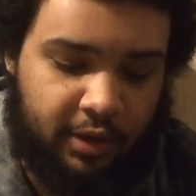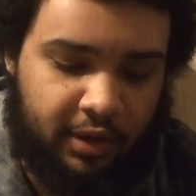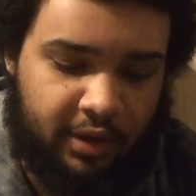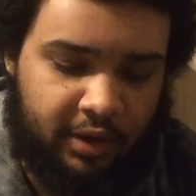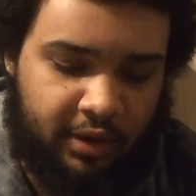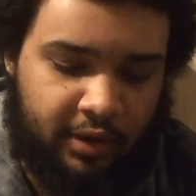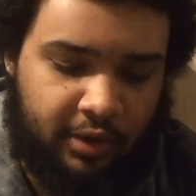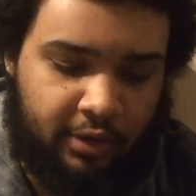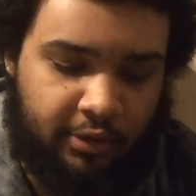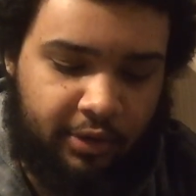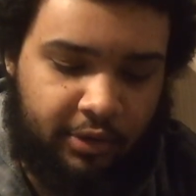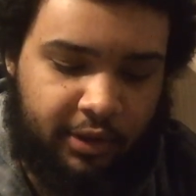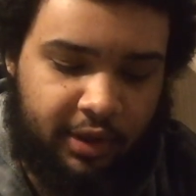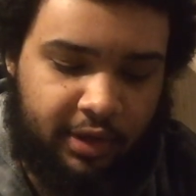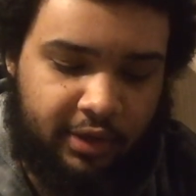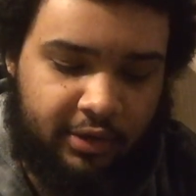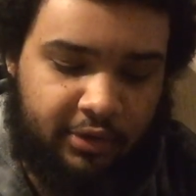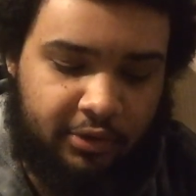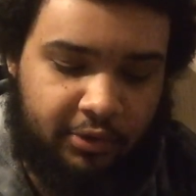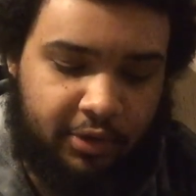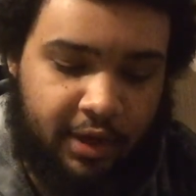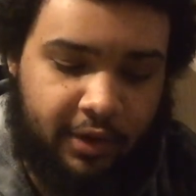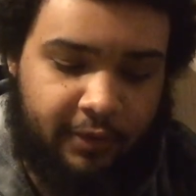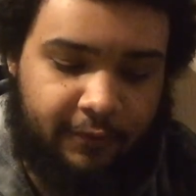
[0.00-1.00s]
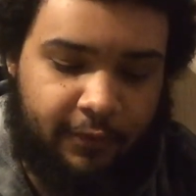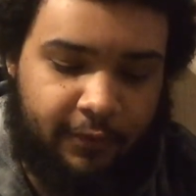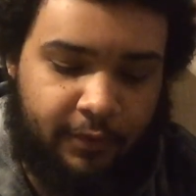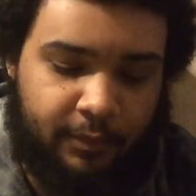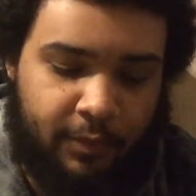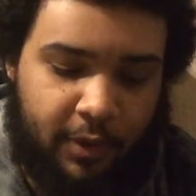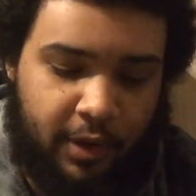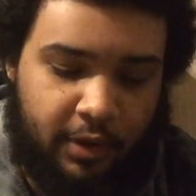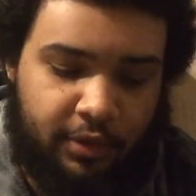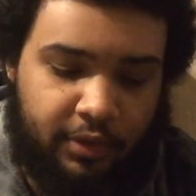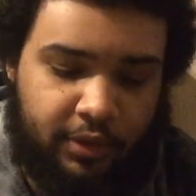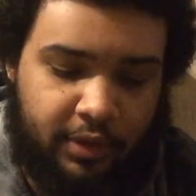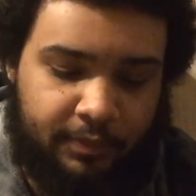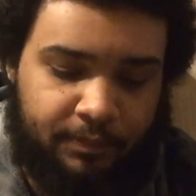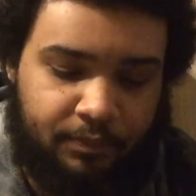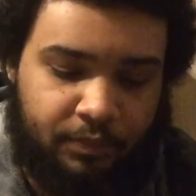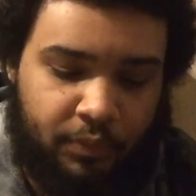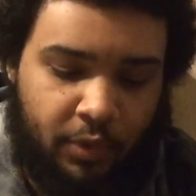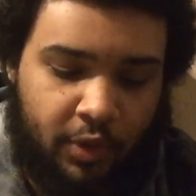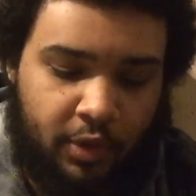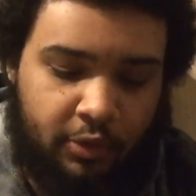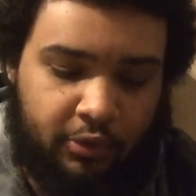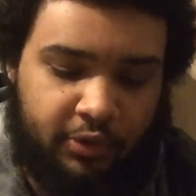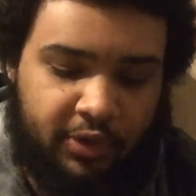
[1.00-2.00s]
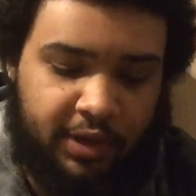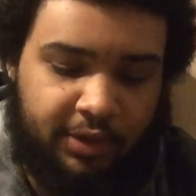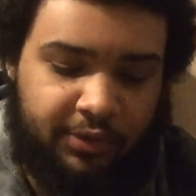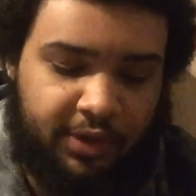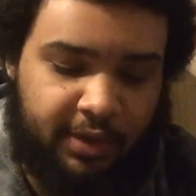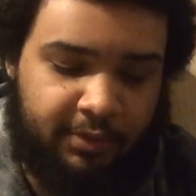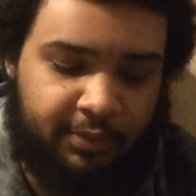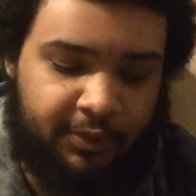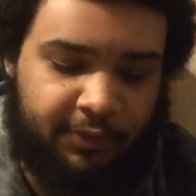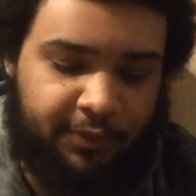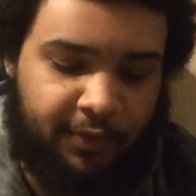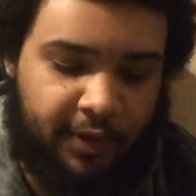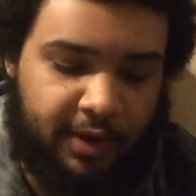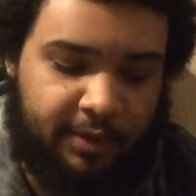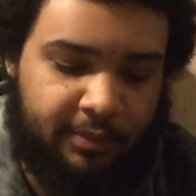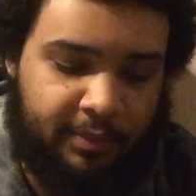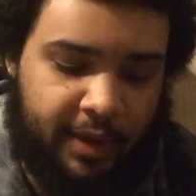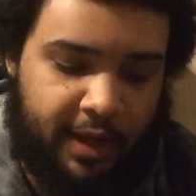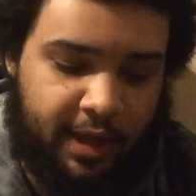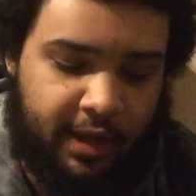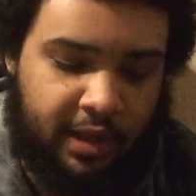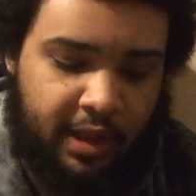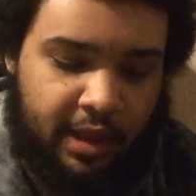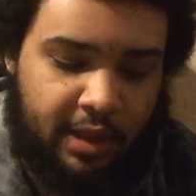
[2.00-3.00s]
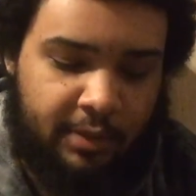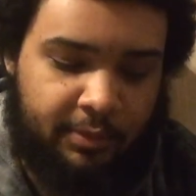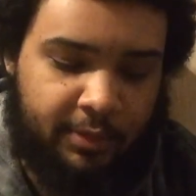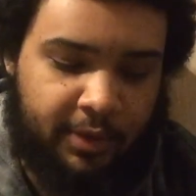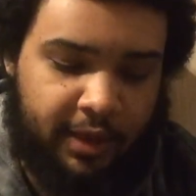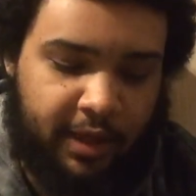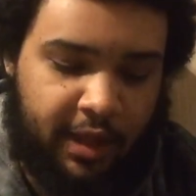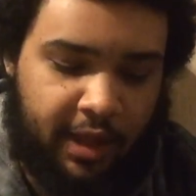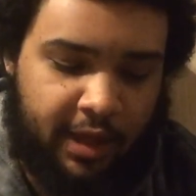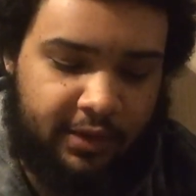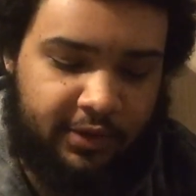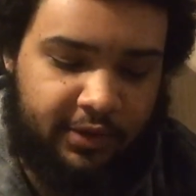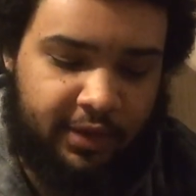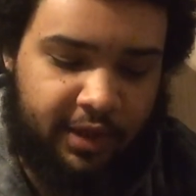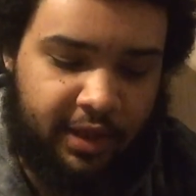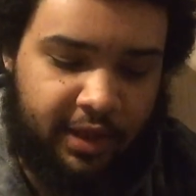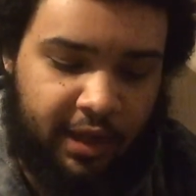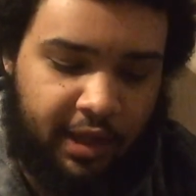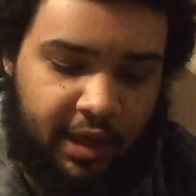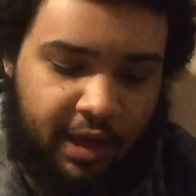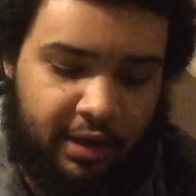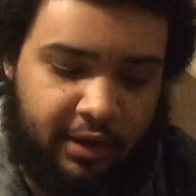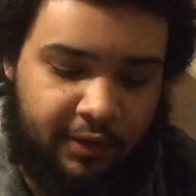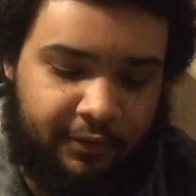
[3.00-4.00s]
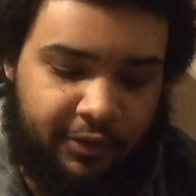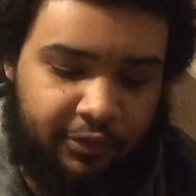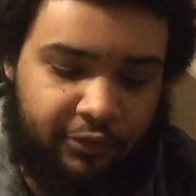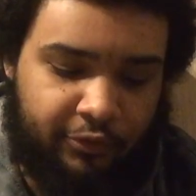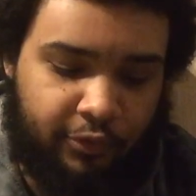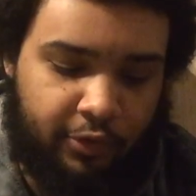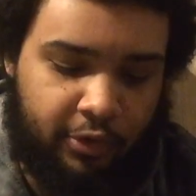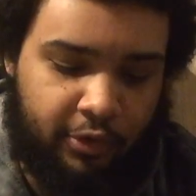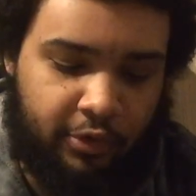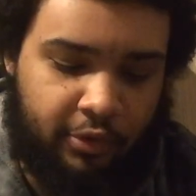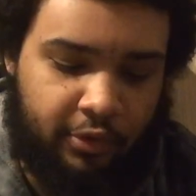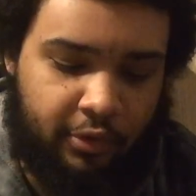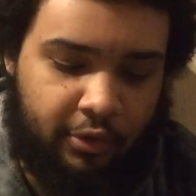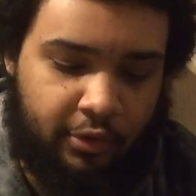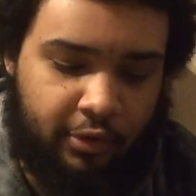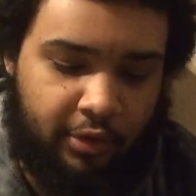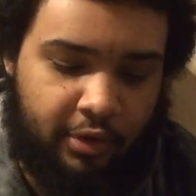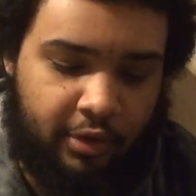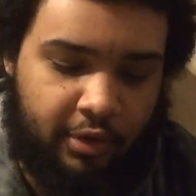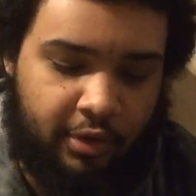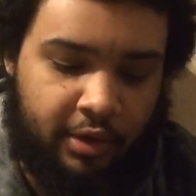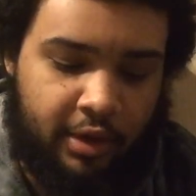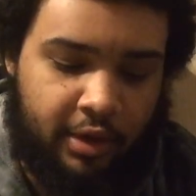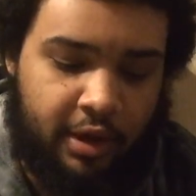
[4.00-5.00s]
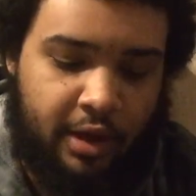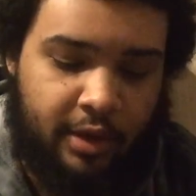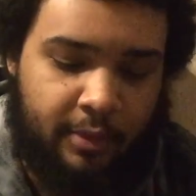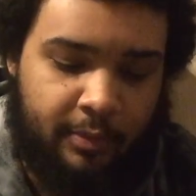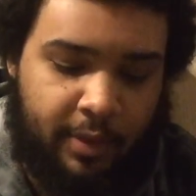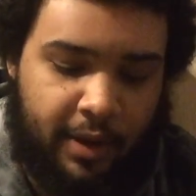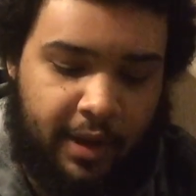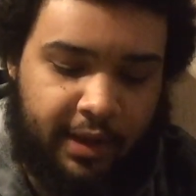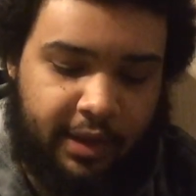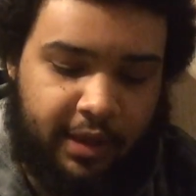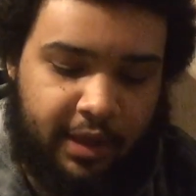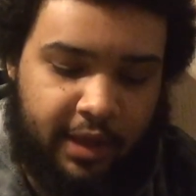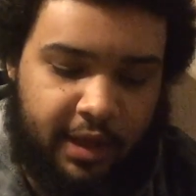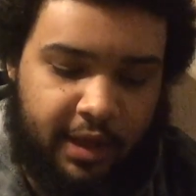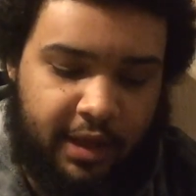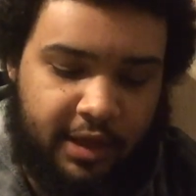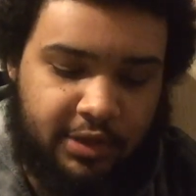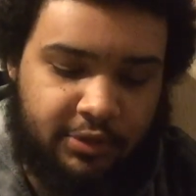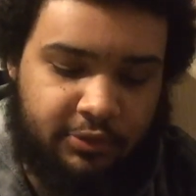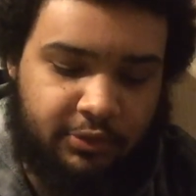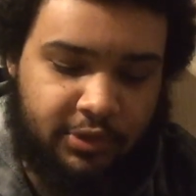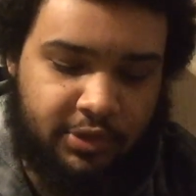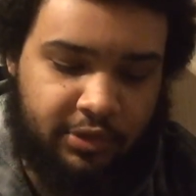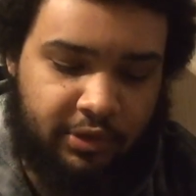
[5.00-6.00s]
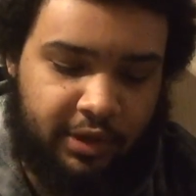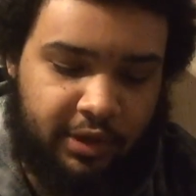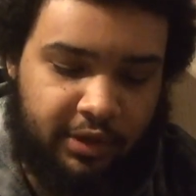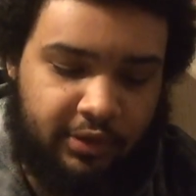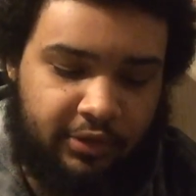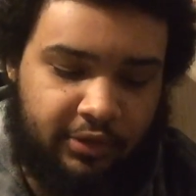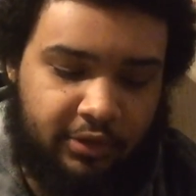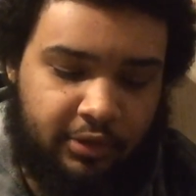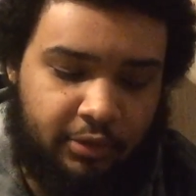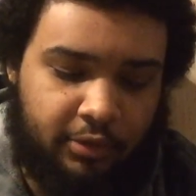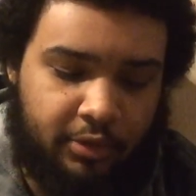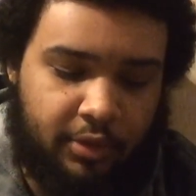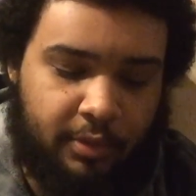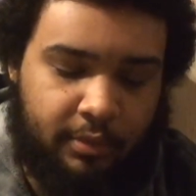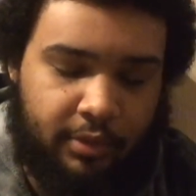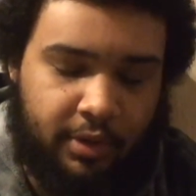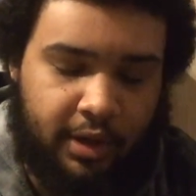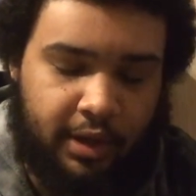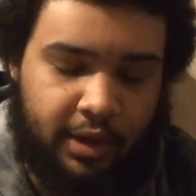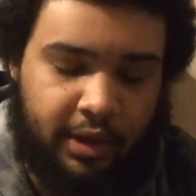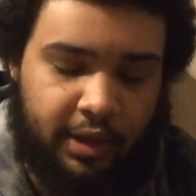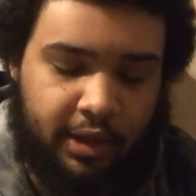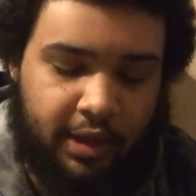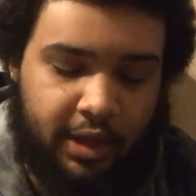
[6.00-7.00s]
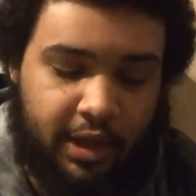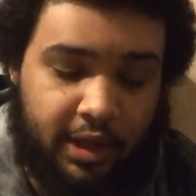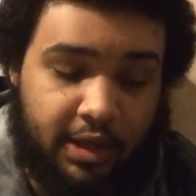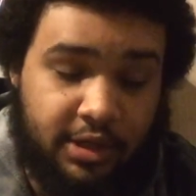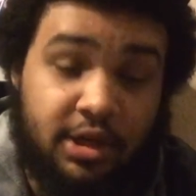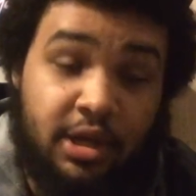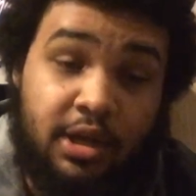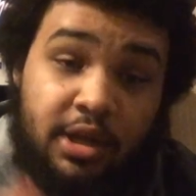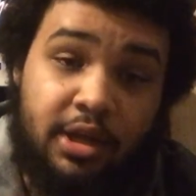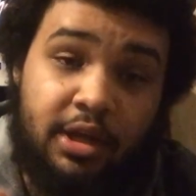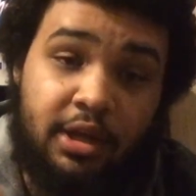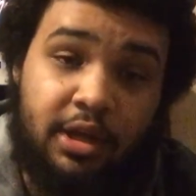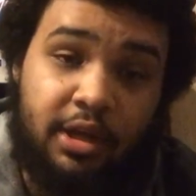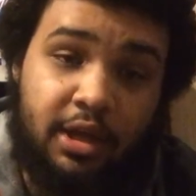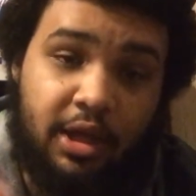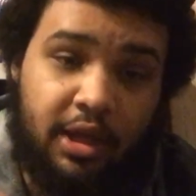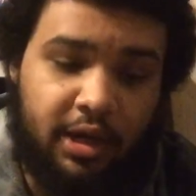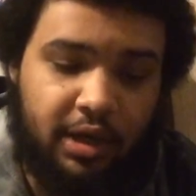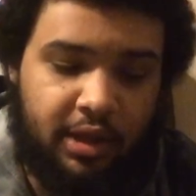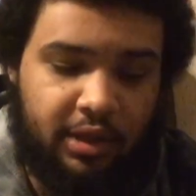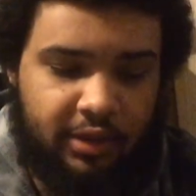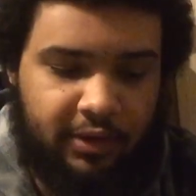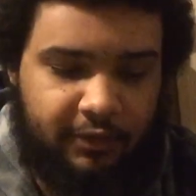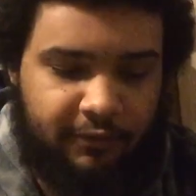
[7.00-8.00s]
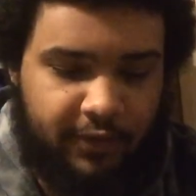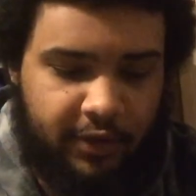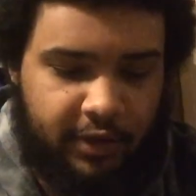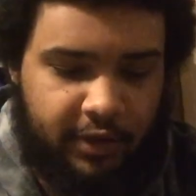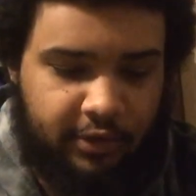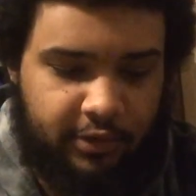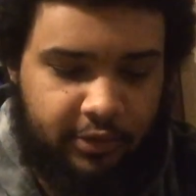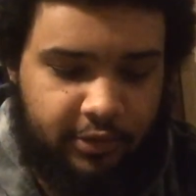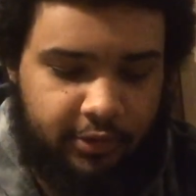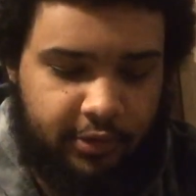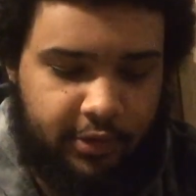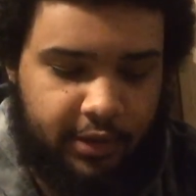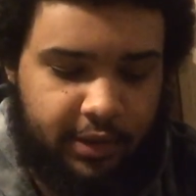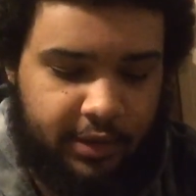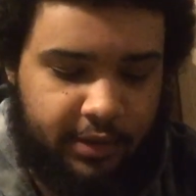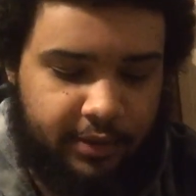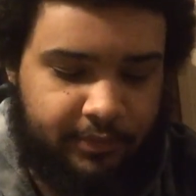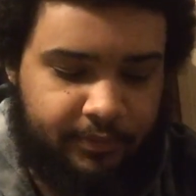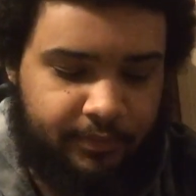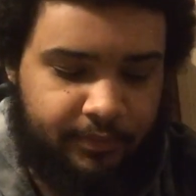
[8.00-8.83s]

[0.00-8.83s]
can only get a 2 count for both of them. Ortiz keeps fighting back, but can't kick out of a drill claw by Cage, which leads to Brian Cage getting the victory.